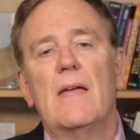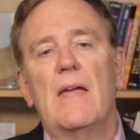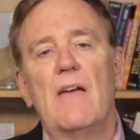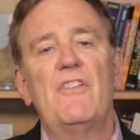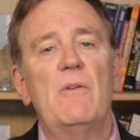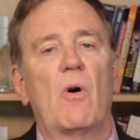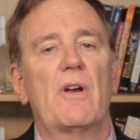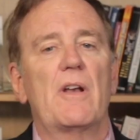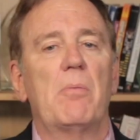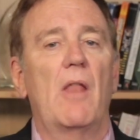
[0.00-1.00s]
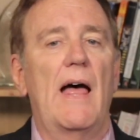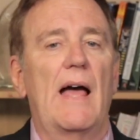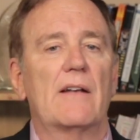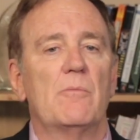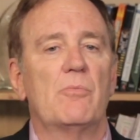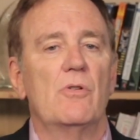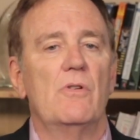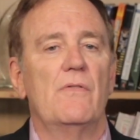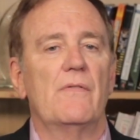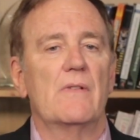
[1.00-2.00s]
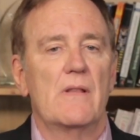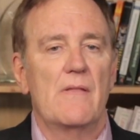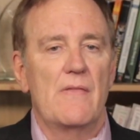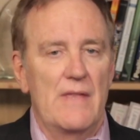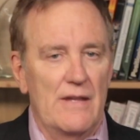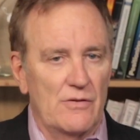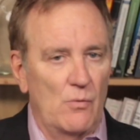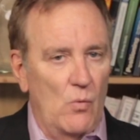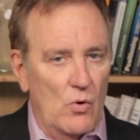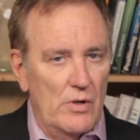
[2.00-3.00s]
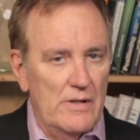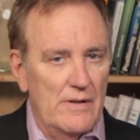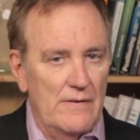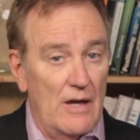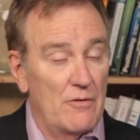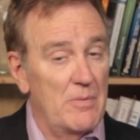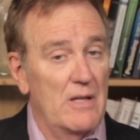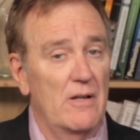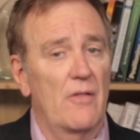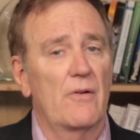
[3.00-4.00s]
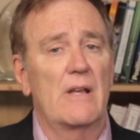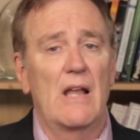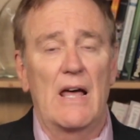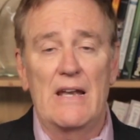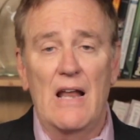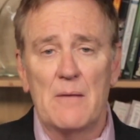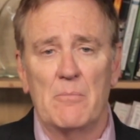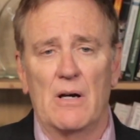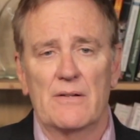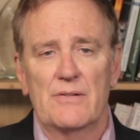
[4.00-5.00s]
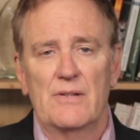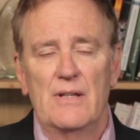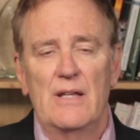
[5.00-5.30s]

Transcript: If he wanted a plaque to prove his award, that would be another $99.